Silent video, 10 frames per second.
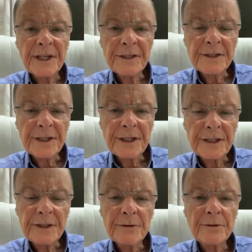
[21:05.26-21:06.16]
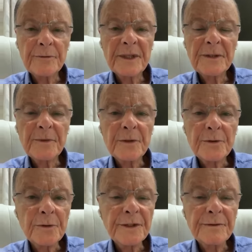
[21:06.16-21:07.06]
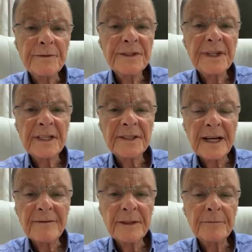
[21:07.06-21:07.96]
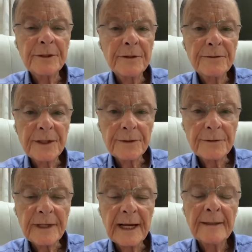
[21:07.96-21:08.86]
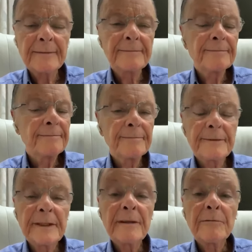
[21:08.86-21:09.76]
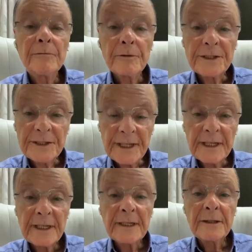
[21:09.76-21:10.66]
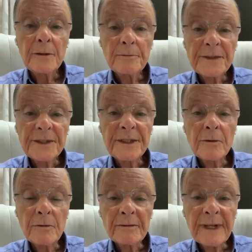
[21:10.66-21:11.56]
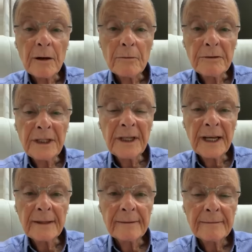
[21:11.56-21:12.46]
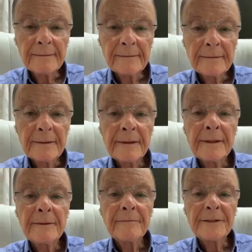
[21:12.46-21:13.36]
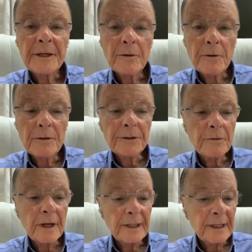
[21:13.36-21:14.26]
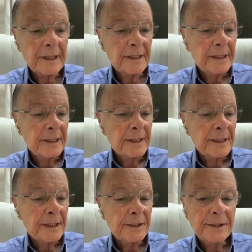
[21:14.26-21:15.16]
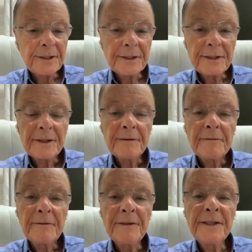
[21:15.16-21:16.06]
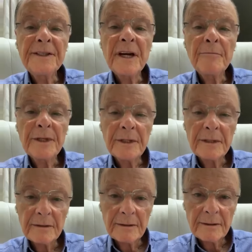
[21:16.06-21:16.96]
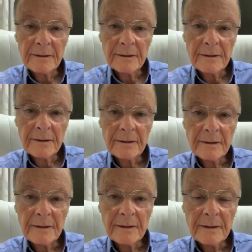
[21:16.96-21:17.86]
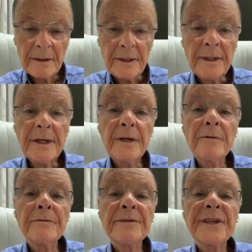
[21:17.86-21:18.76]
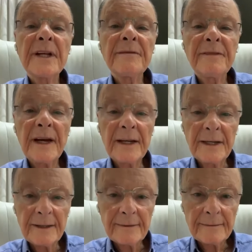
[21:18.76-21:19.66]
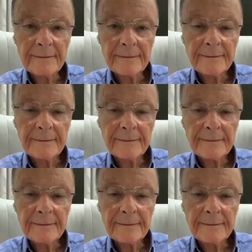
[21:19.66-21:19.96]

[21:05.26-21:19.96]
by family, your loved ones, by people that you thought could help you. And you don't need to count on anybody right now anymore. You can count on the one who said, Come to me and I will give you rest.